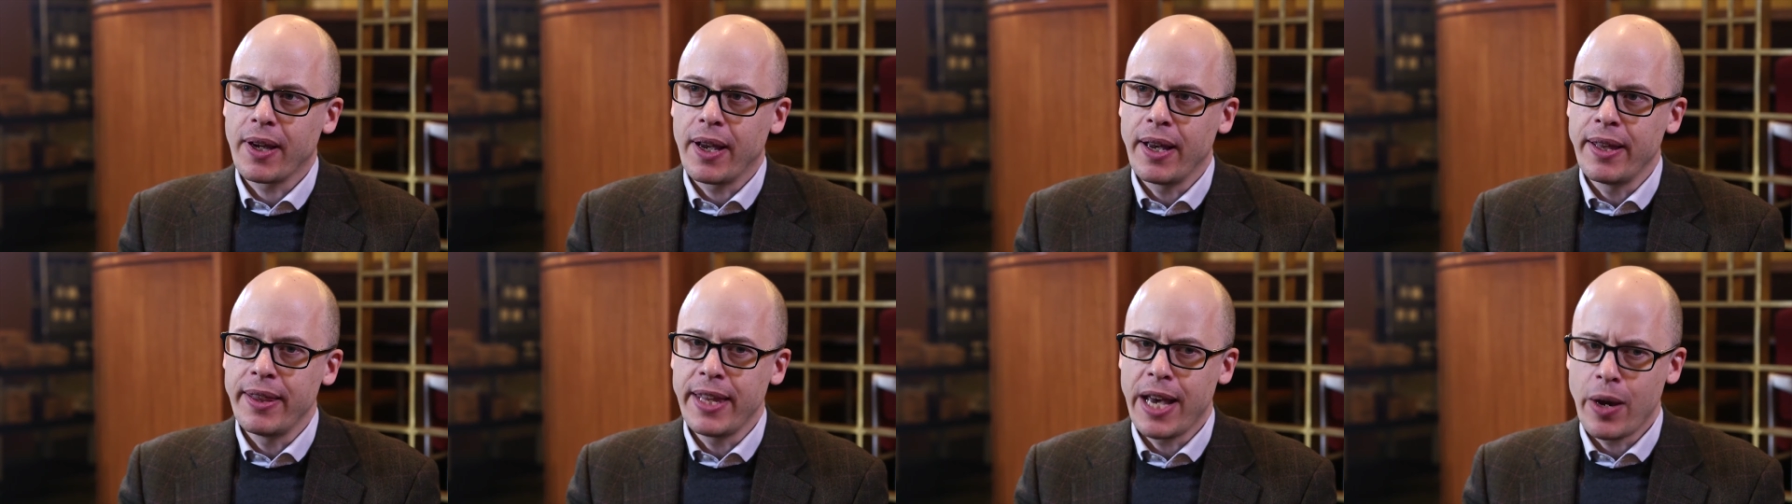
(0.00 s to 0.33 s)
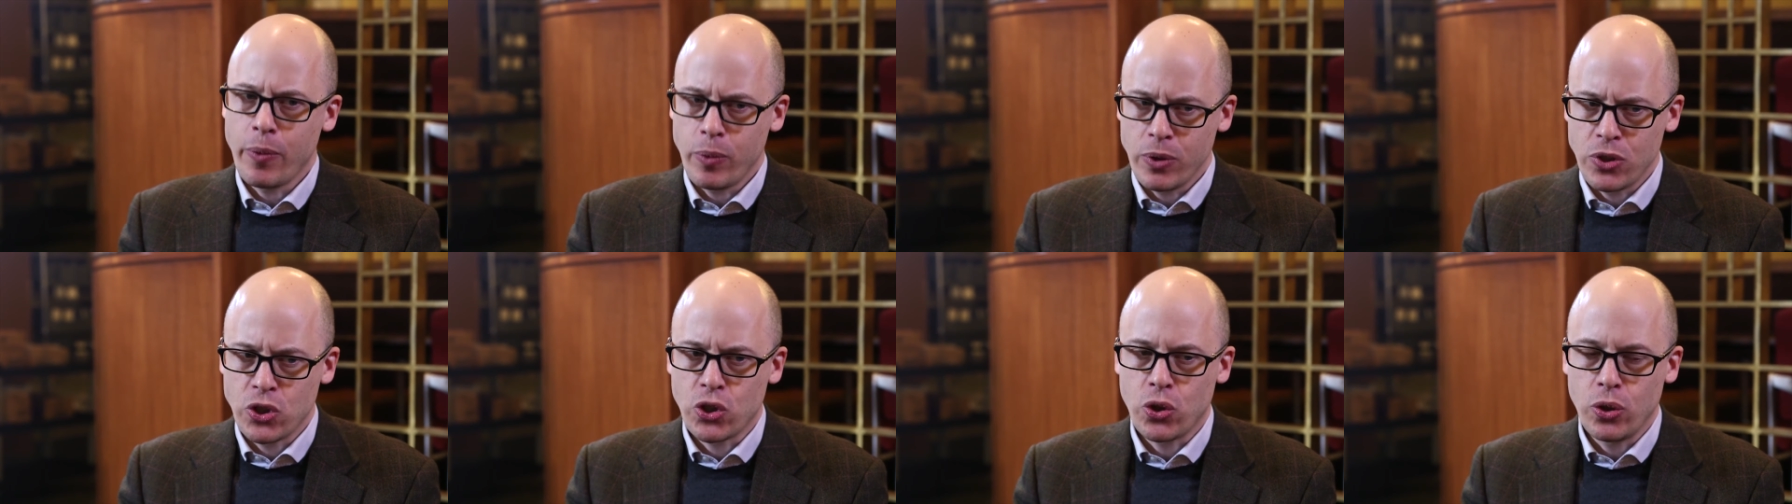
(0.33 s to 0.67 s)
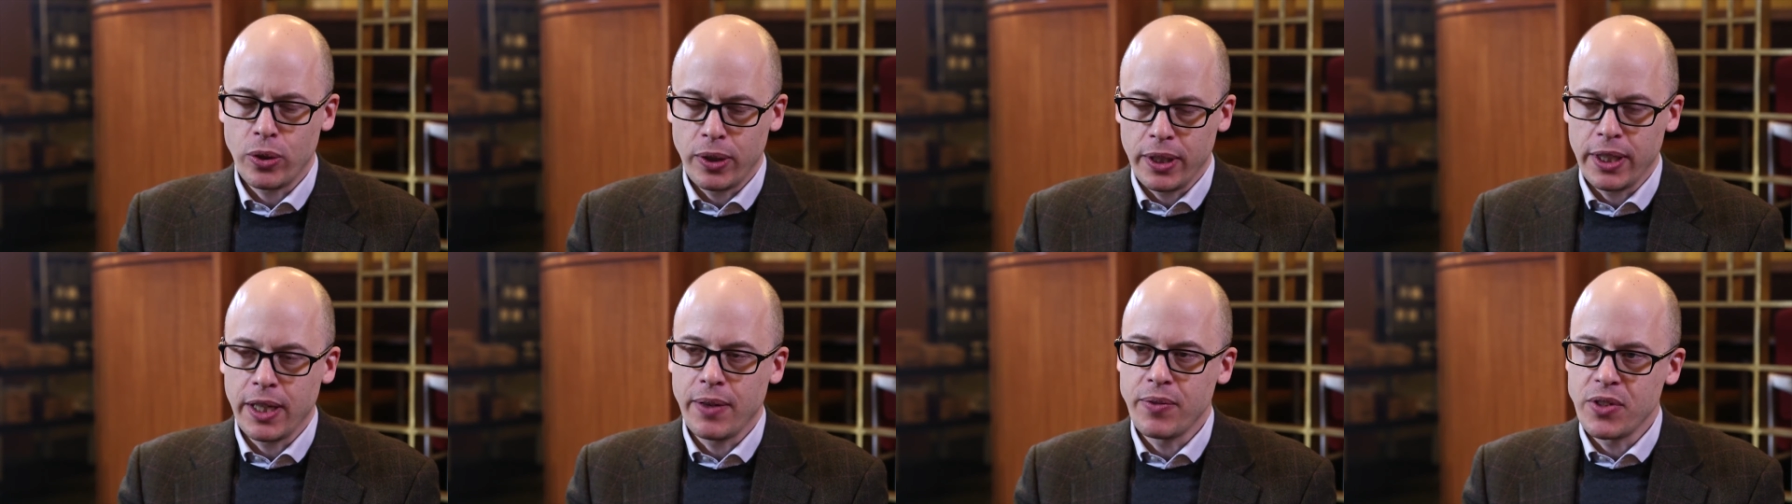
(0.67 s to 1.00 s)
And that would
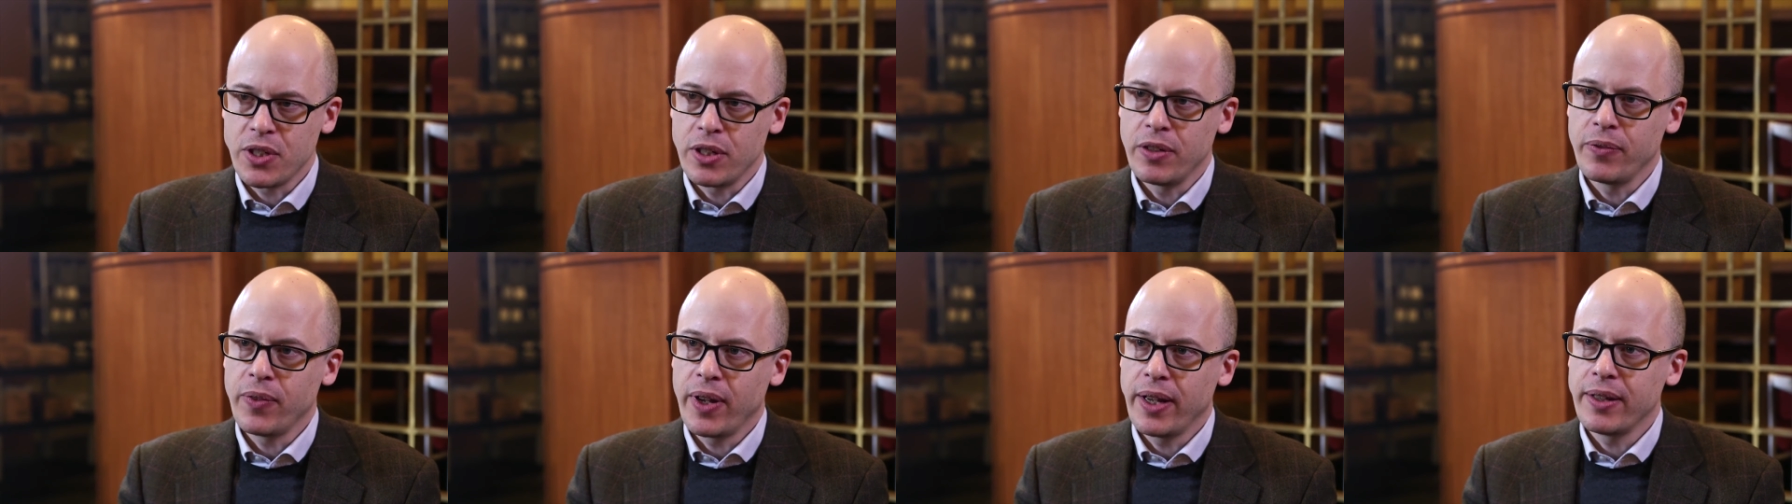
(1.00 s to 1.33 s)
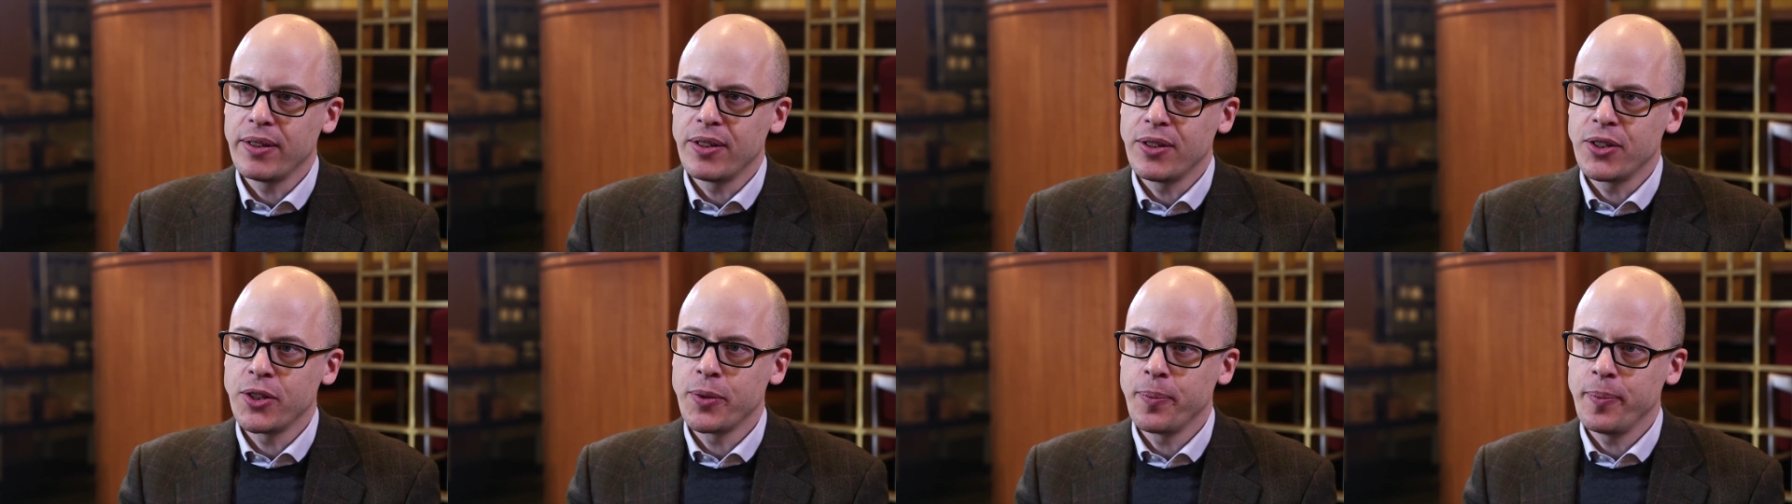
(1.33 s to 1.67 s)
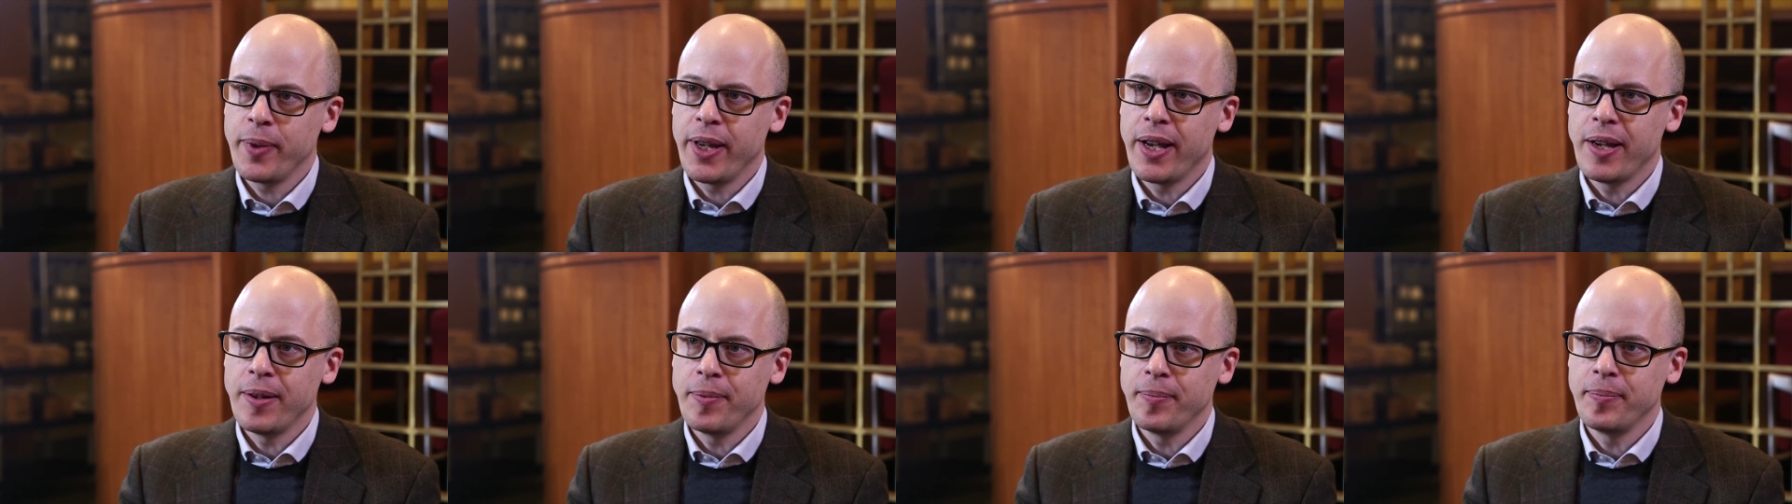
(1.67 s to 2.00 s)
certainly give us an advantage,
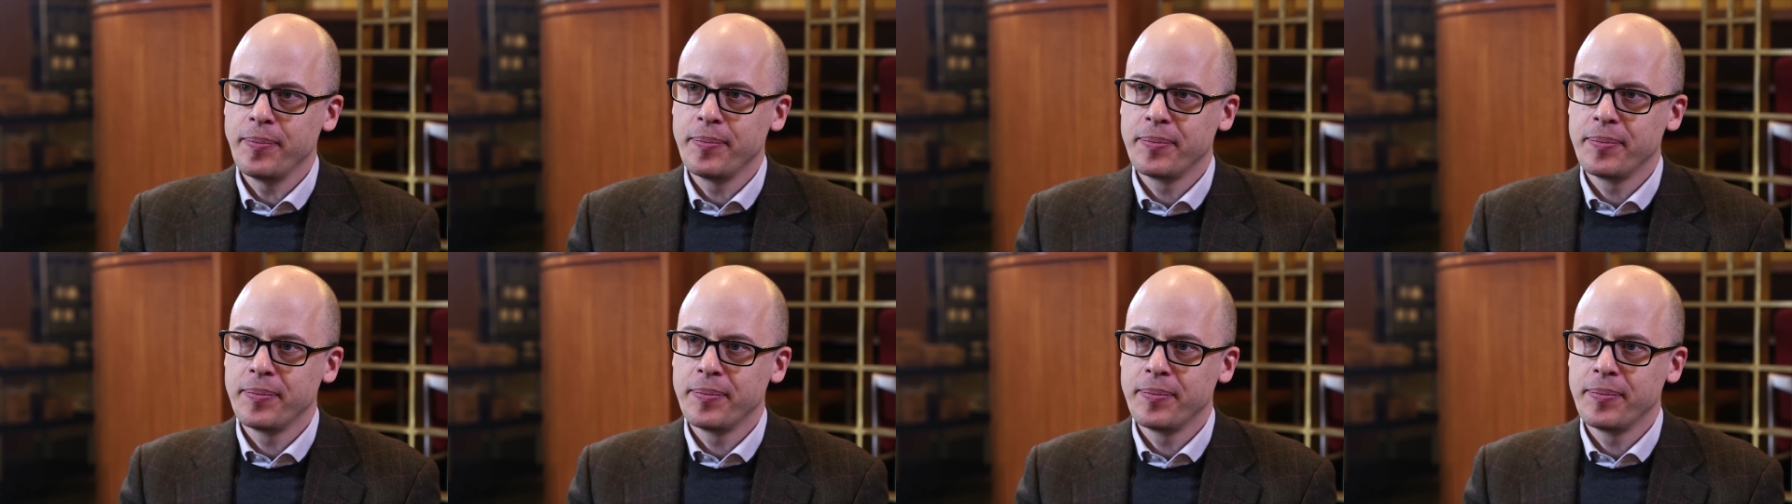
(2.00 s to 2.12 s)
yeah.